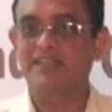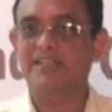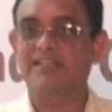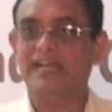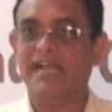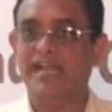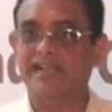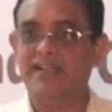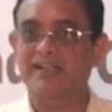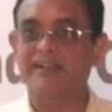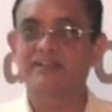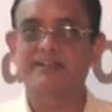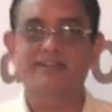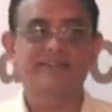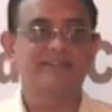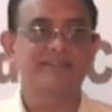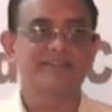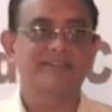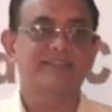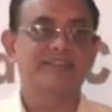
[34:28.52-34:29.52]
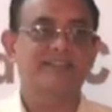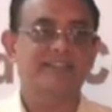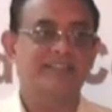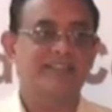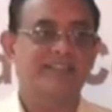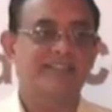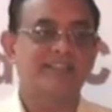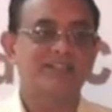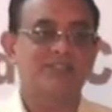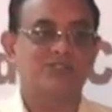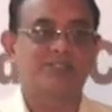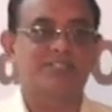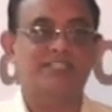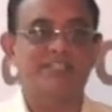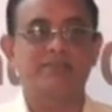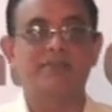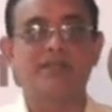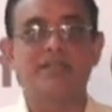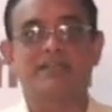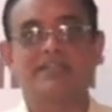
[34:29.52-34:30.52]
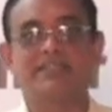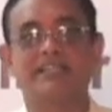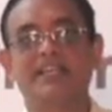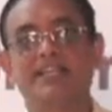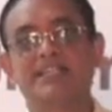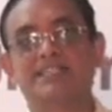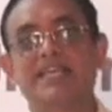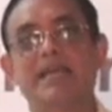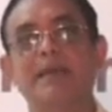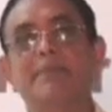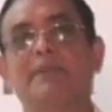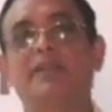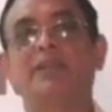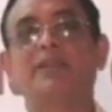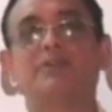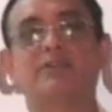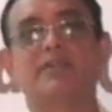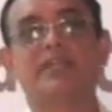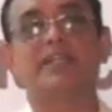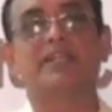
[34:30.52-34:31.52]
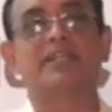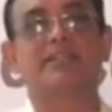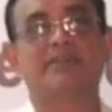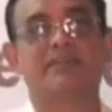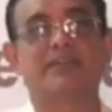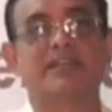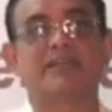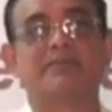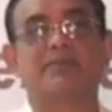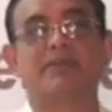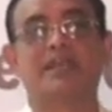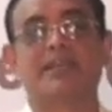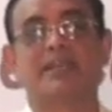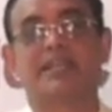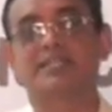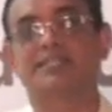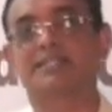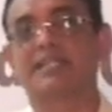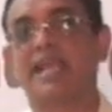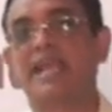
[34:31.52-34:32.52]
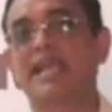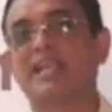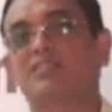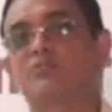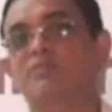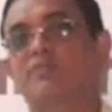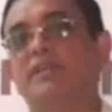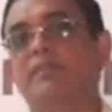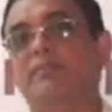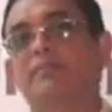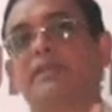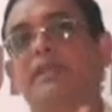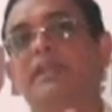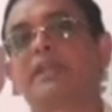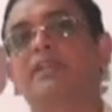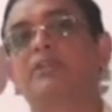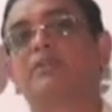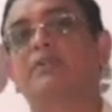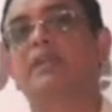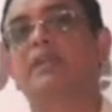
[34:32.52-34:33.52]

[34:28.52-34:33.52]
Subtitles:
will crack. So similar thing is happening to the intervertebral disc. As we begin to